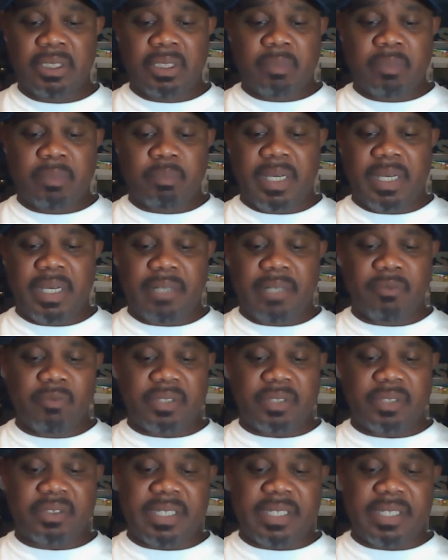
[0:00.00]
But
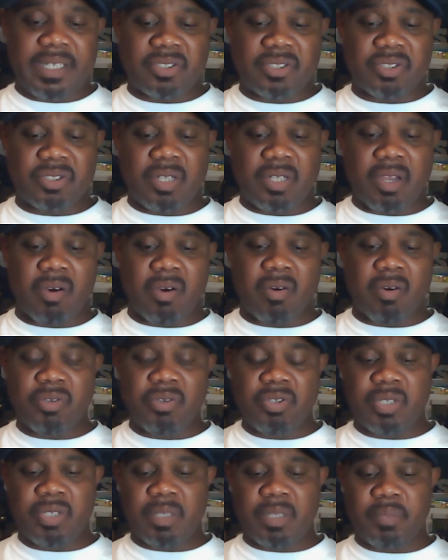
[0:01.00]
with this, you know,
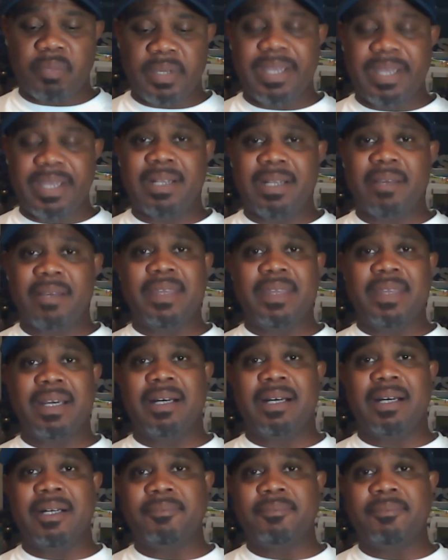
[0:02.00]
you can bring in
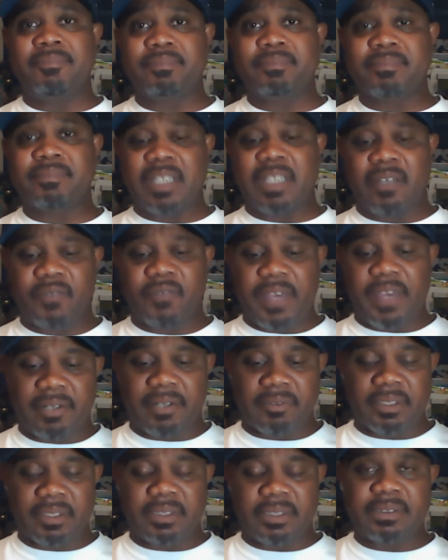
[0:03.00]
a
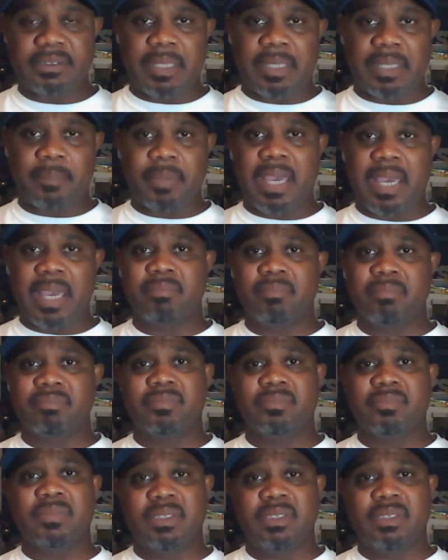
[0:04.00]
veteran and pay him
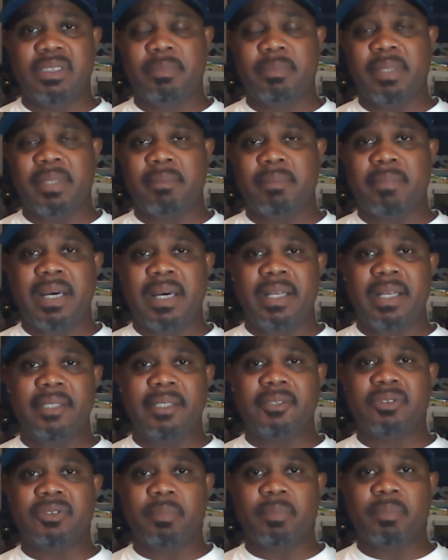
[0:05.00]
a little bit of
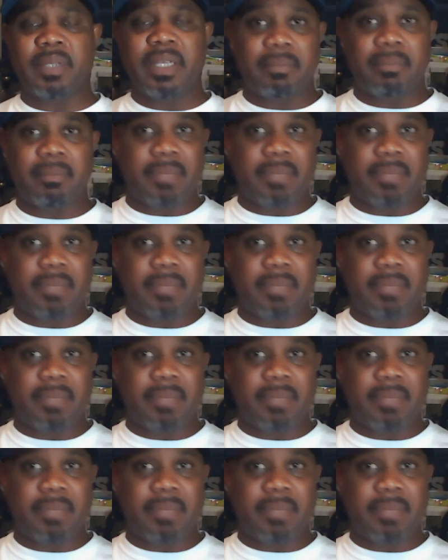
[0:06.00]
money to bring him